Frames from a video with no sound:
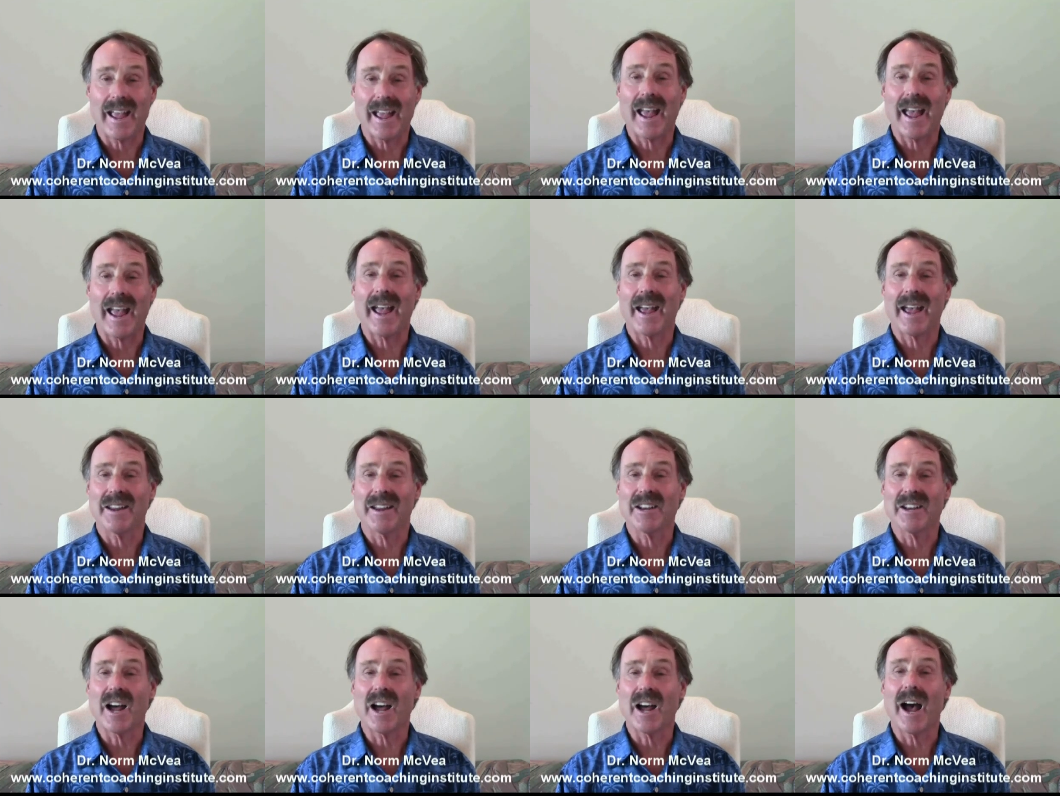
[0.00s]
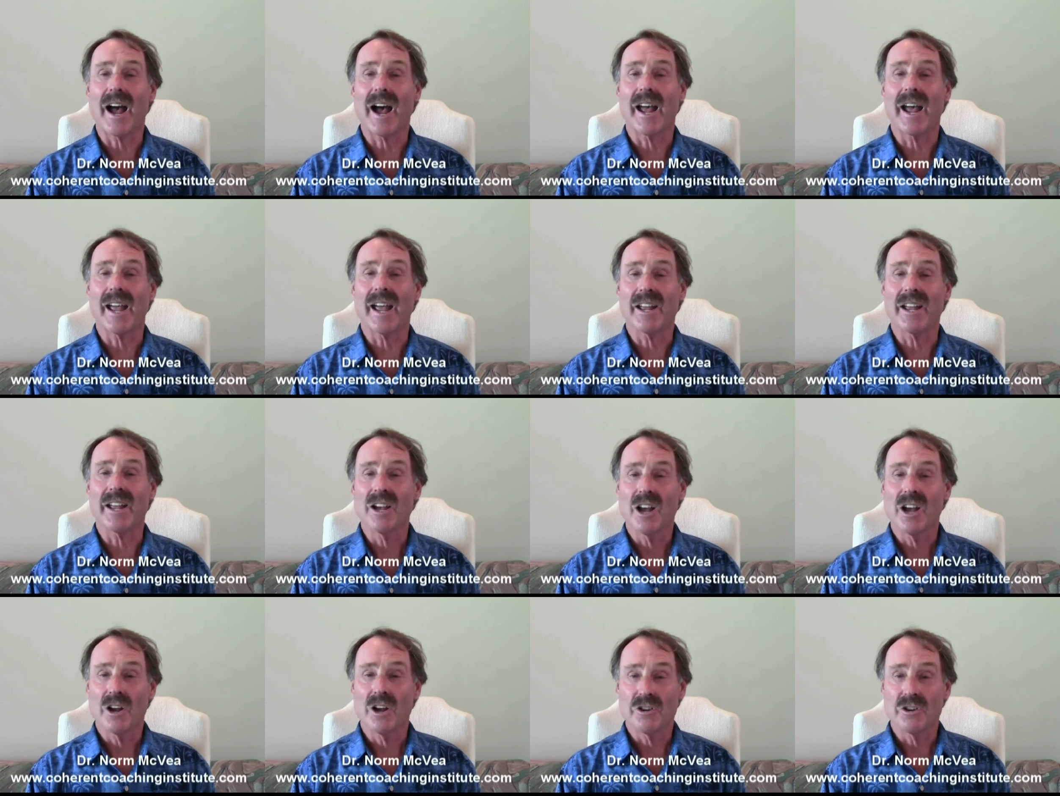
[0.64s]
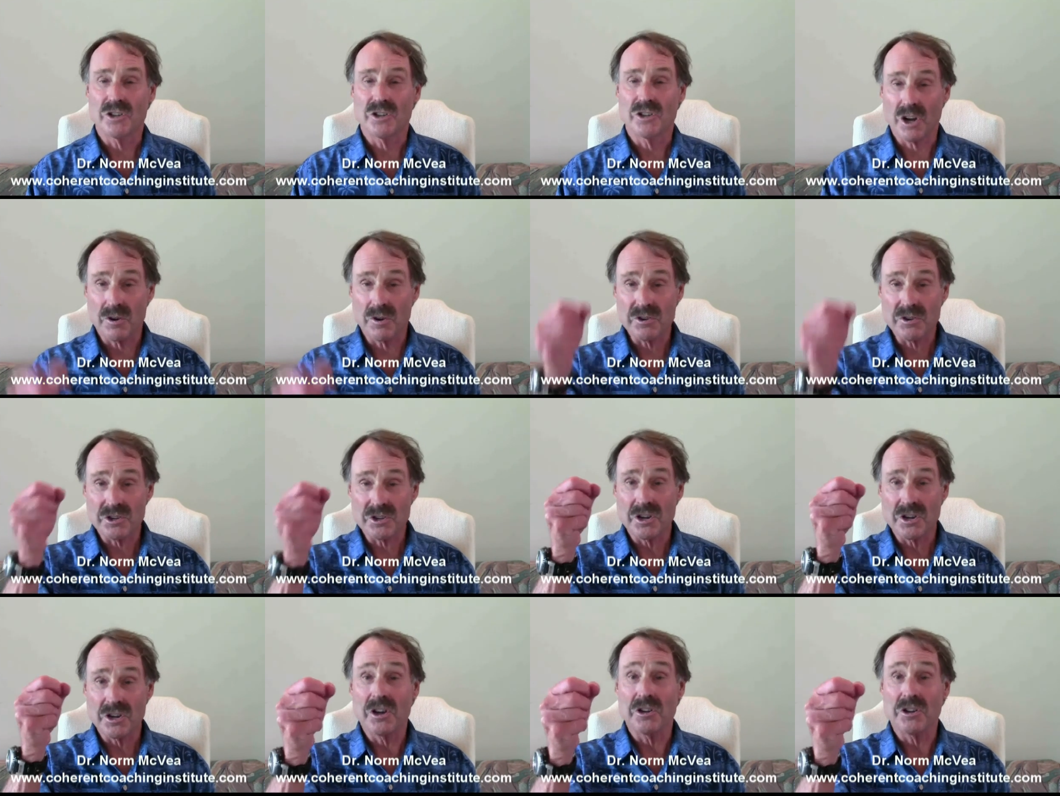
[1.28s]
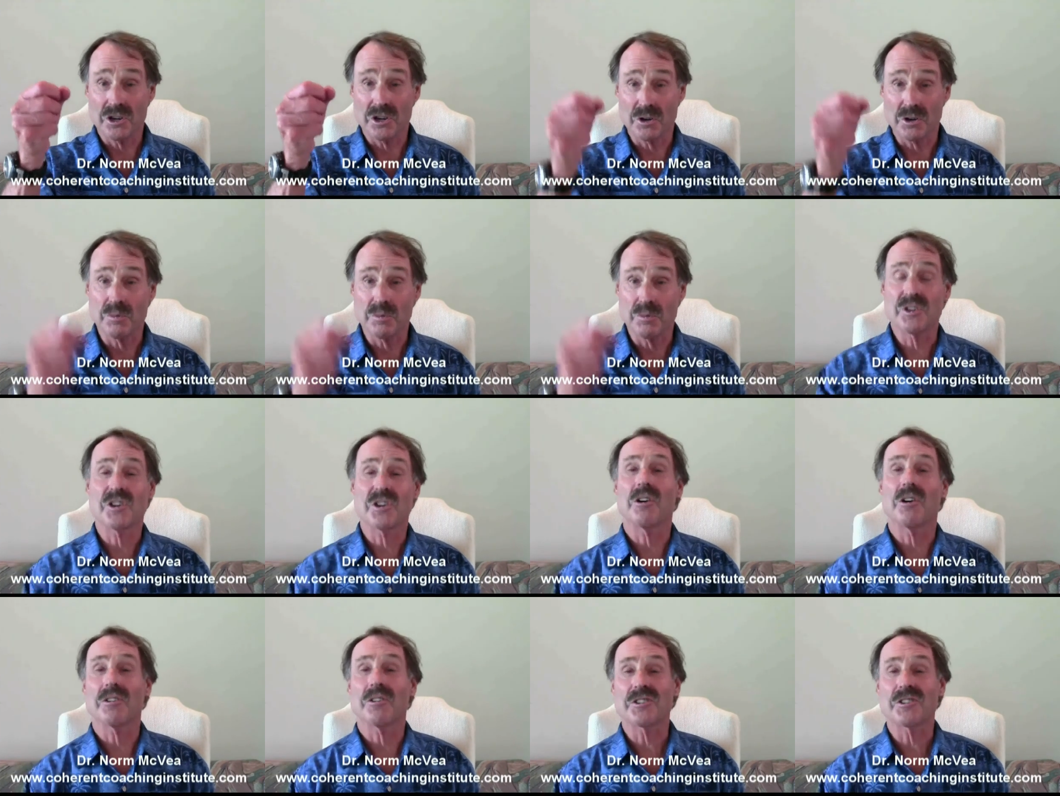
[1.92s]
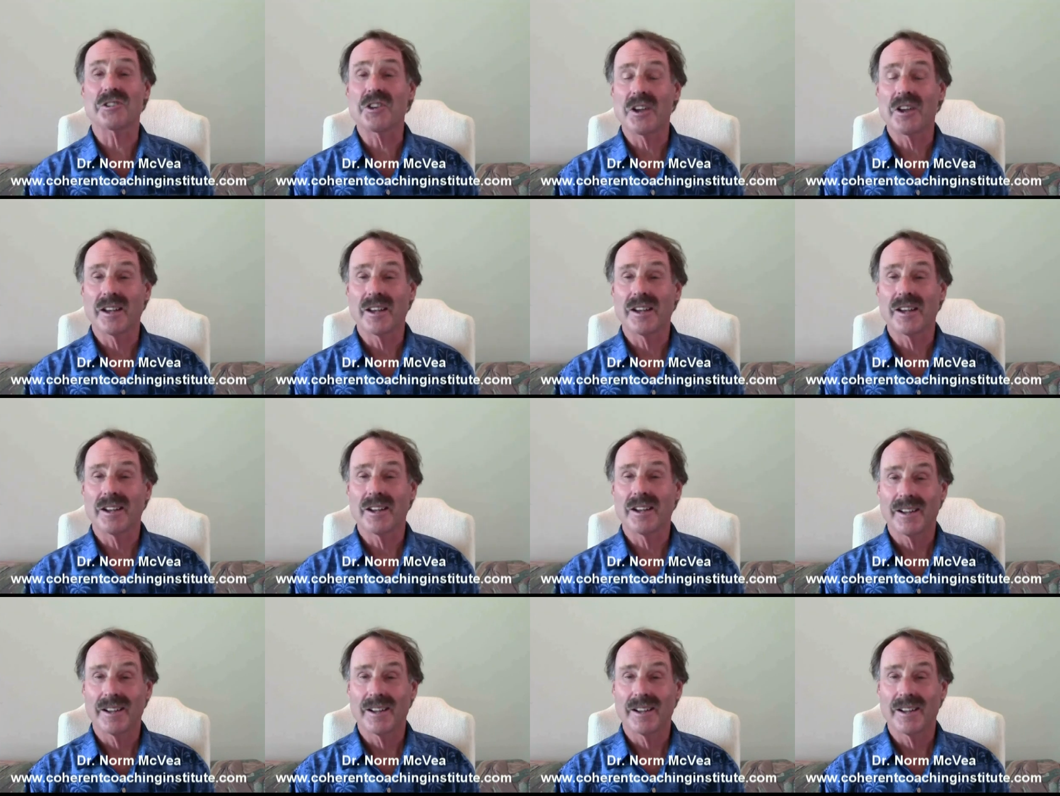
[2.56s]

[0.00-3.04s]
And I toast to your results.